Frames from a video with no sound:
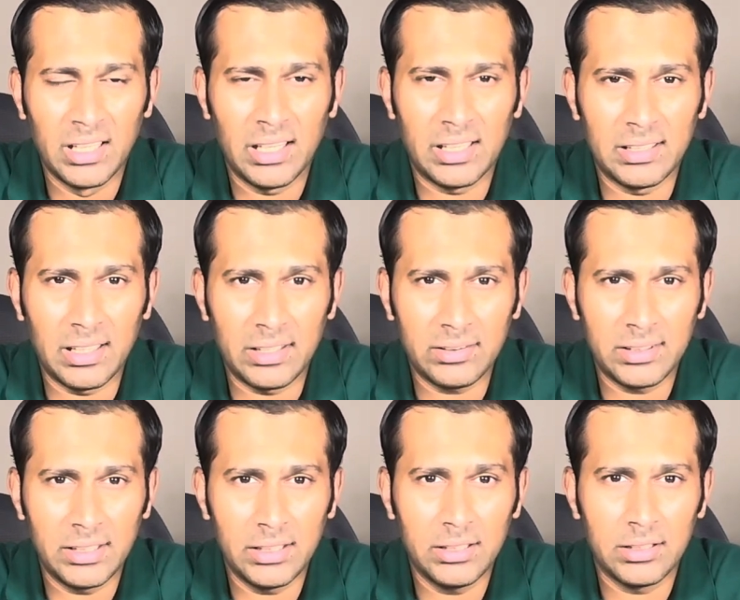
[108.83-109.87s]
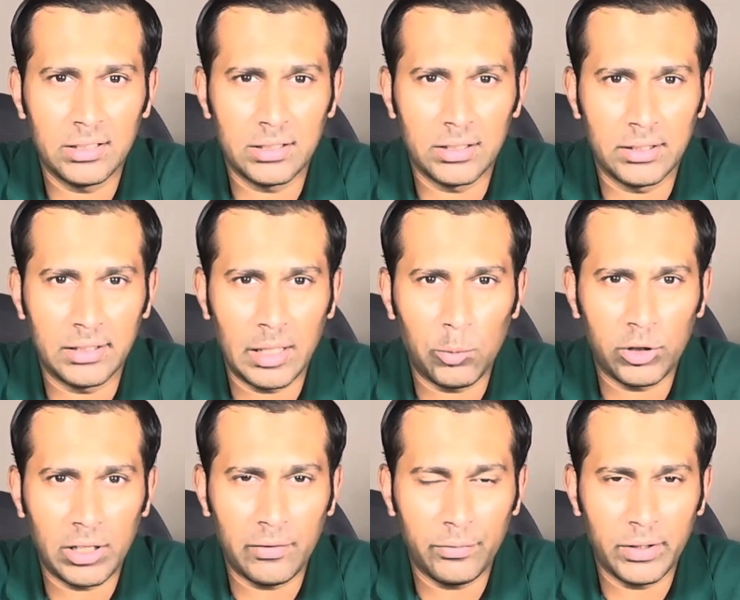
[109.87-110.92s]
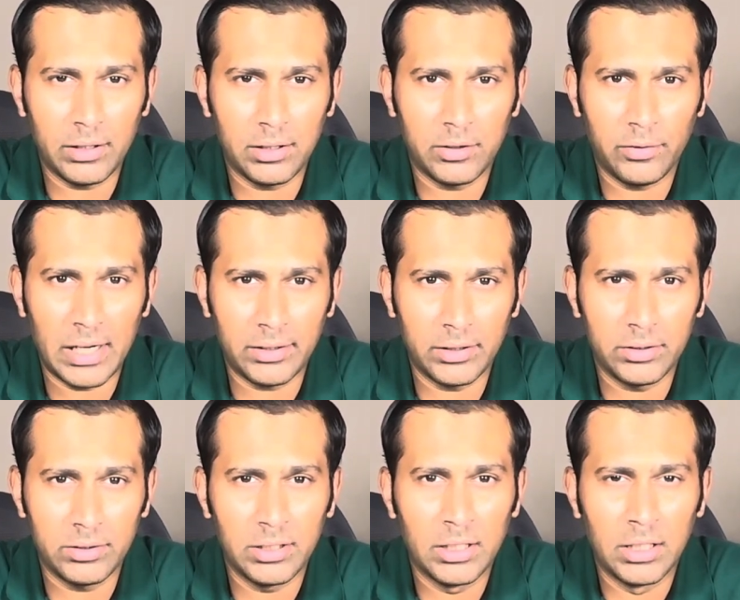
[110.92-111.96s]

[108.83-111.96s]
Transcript: And lastly, demographic factors